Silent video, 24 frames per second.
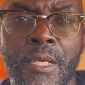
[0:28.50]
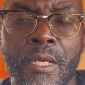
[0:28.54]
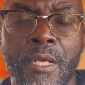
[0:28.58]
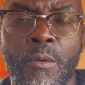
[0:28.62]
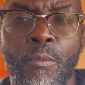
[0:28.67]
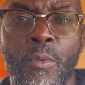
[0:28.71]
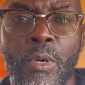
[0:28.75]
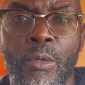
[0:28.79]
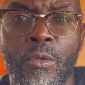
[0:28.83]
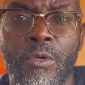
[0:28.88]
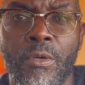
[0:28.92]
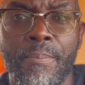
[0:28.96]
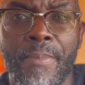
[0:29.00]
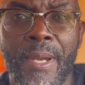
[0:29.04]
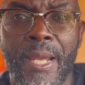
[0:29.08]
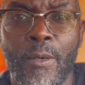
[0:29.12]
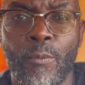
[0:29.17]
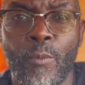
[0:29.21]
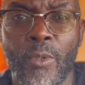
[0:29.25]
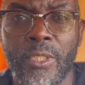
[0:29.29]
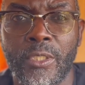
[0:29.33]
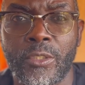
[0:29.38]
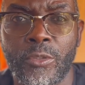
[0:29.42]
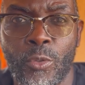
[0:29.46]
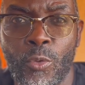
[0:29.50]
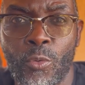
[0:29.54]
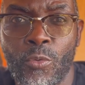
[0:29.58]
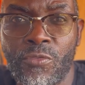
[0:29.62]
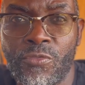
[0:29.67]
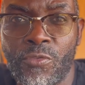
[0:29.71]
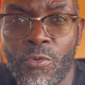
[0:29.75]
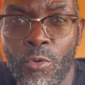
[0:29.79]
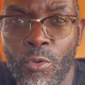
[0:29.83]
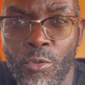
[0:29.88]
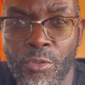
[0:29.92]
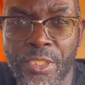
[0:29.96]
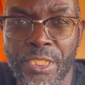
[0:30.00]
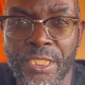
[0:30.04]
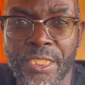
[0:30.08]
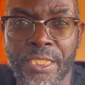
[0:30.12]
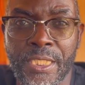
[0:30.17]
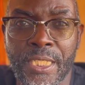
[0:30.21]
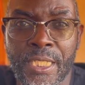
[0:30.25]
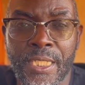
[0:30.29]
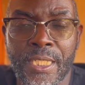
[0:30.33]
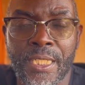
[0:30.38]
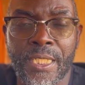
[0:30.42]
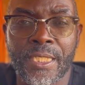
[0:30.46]
Welcome back, one and all, for the
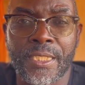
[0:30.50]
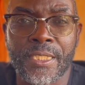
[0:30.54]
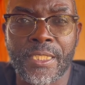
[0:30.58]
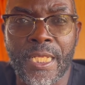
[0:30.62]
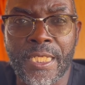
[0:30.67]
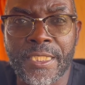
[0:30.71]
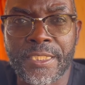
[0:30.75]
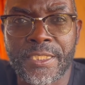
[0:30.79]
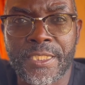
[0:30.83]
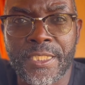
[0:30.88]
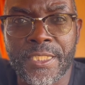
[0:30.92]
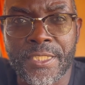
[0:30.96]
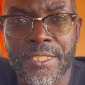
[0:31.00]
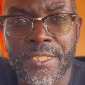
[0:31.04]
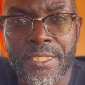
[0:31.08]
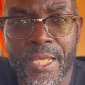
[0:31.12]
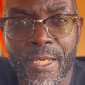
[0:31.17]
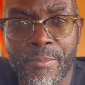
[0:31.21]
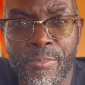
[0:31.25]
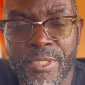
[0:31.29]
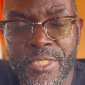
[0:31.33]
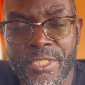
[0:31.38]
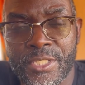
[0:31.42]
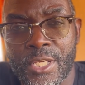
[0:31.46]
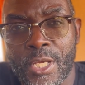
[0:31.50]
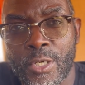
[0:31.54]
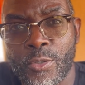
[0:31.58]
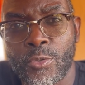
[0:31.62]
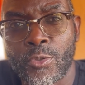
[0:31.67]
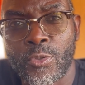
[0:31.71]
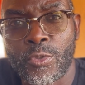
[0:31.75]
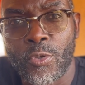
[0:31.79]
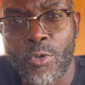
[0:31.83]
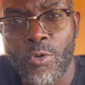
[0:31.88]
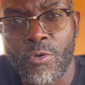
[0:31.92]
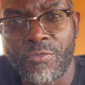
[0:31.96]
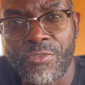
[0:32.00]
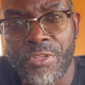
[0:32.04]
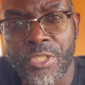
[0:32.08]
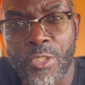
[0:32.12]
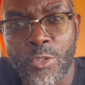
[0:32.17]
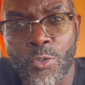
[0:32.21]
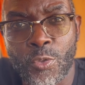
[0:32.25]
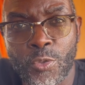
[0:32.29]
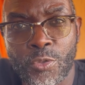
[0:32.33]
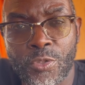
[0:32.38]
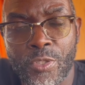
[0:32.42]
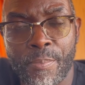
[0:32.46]
latest episode of the
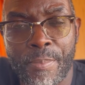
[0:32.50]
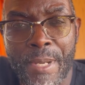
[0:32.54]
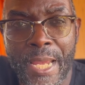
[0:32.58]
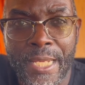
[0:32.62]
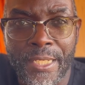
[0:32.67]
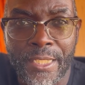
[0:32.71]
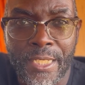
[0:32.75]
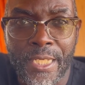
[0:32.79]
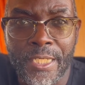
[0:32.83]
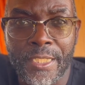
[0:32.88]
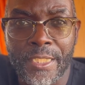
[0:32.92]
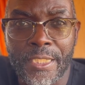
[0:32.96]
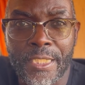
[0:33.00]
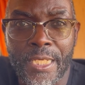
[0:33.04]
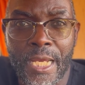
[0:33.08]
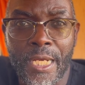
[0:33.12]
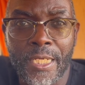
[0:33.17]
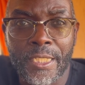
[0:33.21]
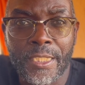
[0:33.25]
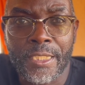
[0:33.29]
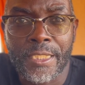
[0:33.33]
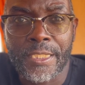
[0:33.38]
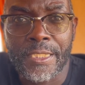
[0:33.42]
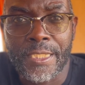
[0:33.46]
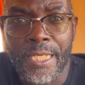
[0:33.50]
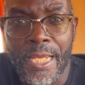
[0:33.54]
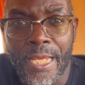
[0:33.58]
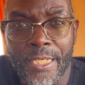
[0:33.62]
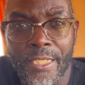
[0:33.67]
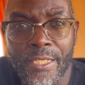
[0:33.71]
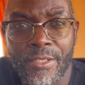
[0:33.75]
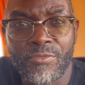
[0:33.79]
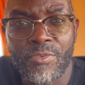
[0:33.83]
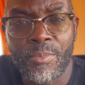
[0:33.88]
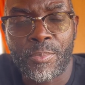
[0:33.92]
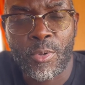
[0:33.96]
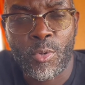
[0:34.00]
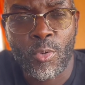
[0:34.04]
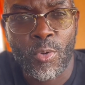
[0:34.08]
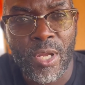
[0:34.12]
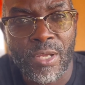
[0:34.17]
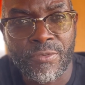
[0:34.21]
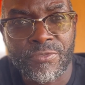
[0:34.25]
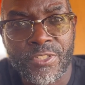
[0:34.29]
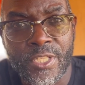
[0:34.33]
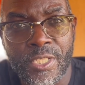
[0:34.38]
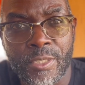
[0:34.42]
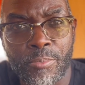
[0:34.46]
Good, the Bad, and the Ugly at Liverpool
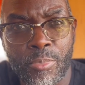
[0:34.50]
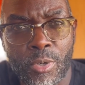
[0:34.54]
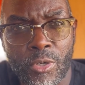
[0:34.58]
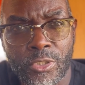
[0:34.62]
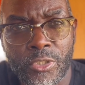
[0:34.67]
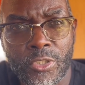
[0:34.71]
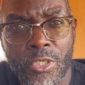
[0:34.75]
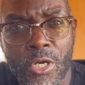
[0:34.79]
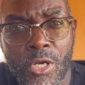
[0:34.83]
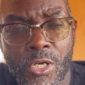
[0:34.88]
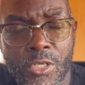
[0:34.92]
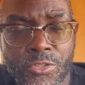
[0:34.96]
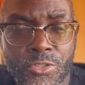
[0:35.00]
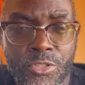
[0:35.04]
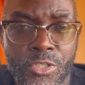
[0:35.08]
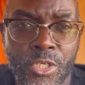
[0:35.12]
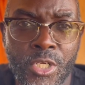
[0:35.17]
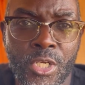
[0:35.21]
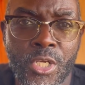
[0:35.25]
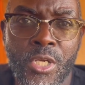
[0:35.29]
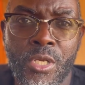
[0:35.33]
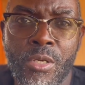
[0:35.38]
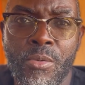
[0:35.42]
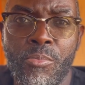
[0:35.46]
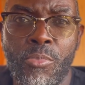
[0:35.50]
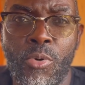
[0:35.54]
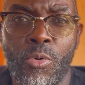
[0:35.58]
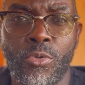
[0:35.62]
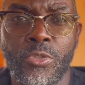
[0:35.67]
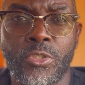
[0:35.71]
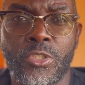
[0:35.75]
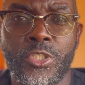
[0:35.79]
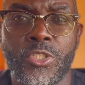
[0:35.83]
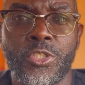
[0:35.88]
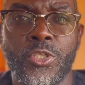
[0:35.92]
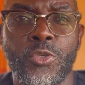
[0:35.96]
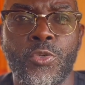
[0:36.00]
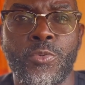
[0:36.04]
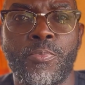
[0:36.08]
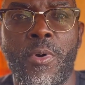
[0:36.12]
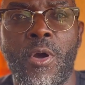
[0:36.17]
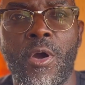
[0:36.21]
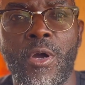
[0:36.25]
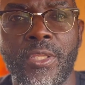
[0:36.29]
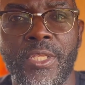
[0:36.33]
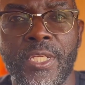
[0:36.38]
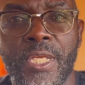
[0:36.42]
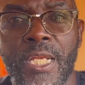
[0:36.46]
FC podcast, brought to you
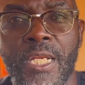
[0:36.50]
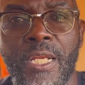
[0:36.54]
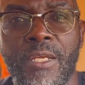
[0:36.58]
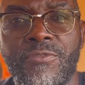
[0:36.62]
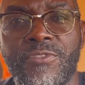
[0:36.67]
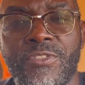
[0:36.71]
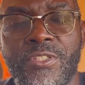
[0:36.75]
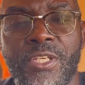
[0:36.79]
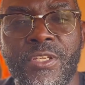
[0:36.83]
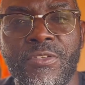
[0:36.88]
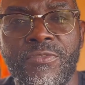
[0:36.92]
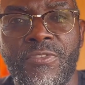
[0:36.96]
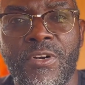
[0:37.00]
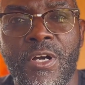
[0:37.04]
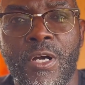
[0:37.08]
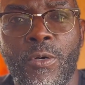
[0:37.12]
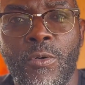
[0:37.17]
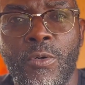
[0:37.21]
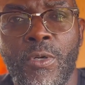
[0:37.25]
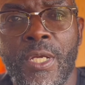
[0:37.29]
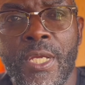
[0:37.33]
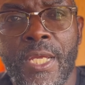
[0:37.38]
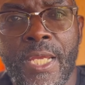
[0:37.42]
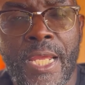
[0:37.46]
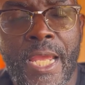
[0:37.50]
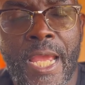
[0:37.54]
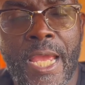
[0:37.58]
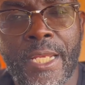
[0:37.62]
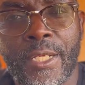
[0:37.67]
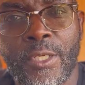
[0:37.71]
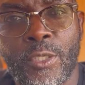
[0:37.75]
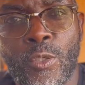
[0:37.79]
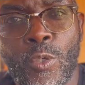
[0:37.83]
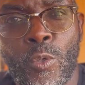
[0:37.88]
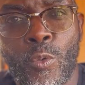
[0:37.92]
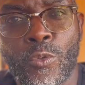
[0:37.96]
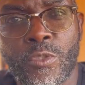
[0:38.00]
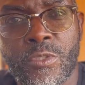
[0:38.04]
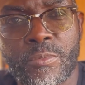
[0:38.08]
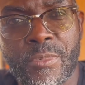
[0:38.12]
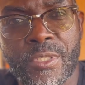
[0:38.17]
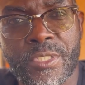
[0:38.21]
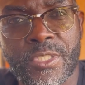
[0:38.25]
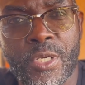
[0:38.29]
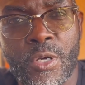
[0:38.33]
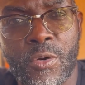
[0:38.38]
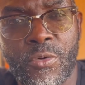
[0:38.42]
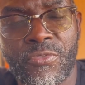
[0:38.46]
by the LFC File and, of course,
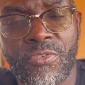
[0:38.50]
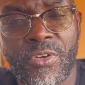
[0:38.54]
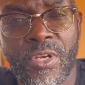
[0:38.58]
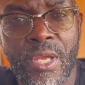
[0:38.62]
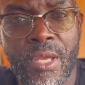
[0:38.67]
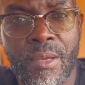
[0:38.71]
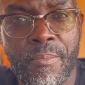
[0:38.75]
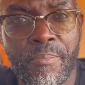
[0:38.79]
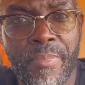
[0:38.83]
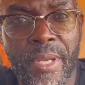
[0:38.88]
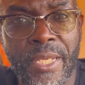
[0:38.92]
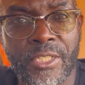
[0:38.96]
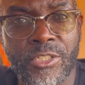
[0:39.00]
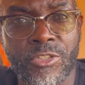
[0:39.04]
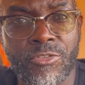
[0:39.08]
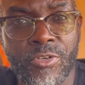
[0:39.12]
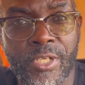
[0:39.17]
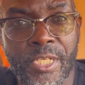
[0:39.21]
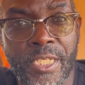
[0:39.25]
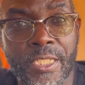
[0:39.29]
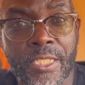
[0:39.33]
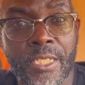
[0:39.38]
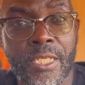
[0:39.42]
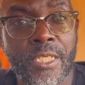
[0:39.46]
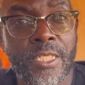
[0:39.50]
myself, Ben Green,